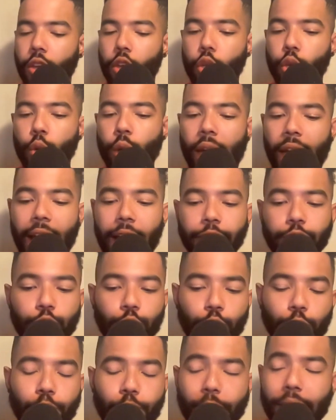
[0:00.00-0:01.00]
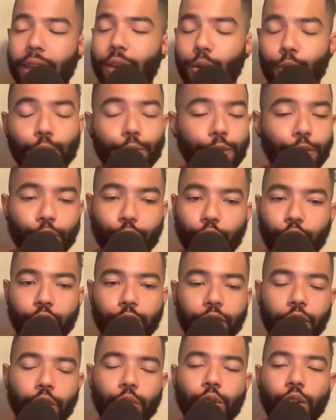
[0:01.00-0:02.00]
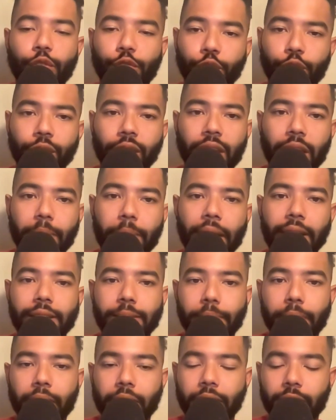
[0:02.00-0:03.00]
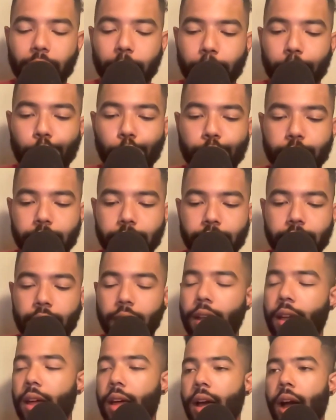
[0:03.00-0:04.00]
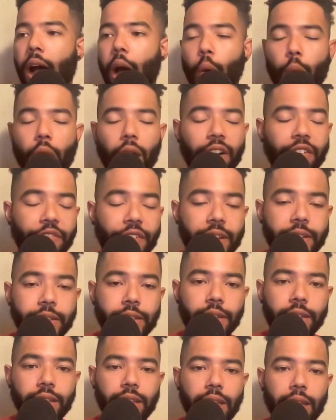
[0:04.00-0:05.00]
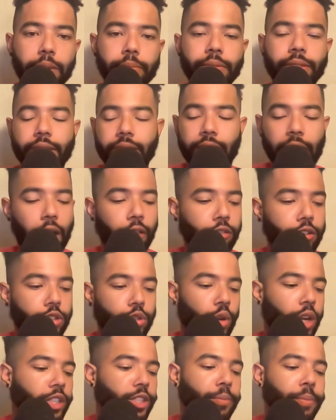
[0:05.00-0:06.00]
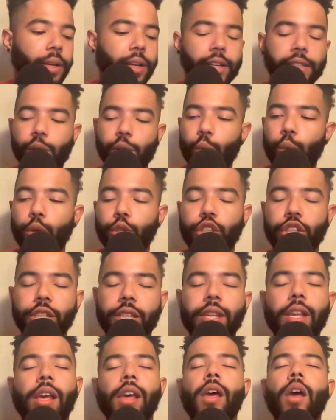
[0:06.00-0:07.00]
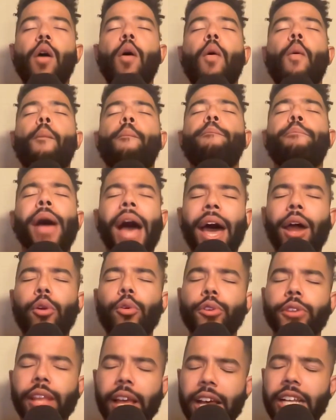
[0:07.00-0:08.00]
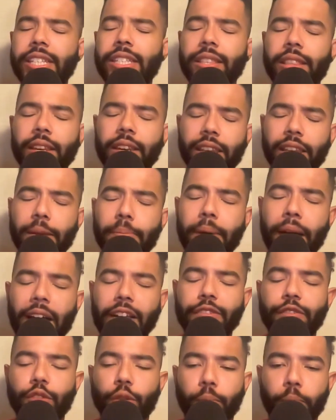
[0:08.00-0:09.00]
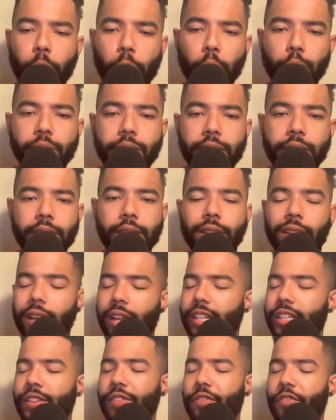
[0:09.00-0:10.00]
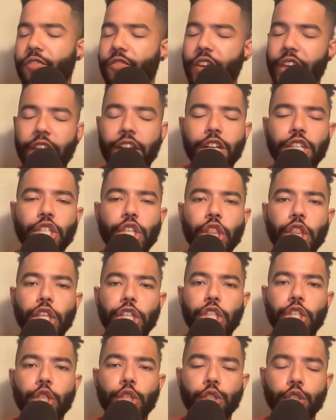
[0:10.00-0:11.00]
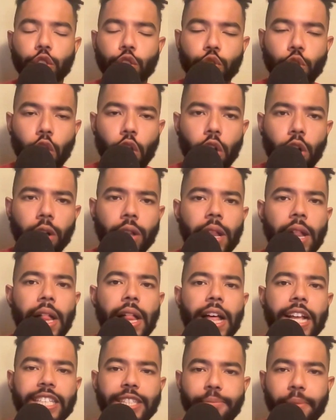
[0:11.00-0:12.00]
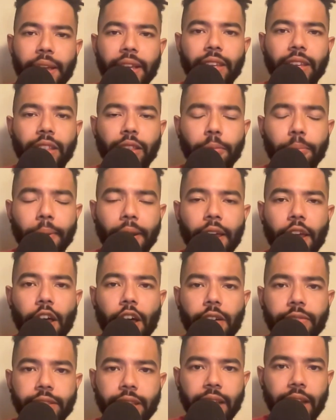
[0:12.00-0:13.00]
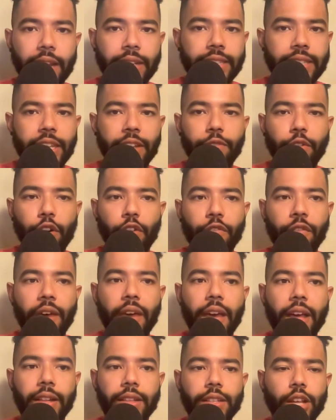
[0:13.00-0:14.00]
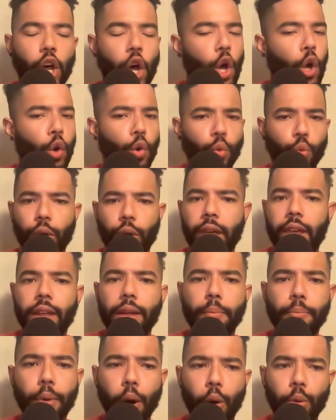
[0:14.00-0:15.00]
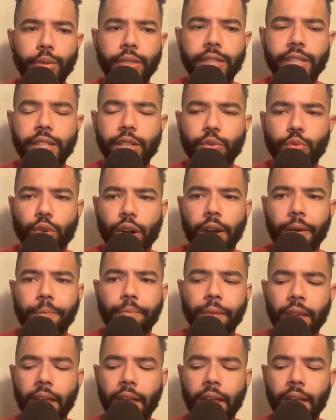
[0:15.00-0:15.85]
You have to beat who's in front of you if you're the D-backs to make it to the postseason. I want to face good teams down the stretch because it will just battle test the D-backs for the postseason. Let's finish this year strong. Let's make it to the playoffs, and let's give our fans a great postseason run.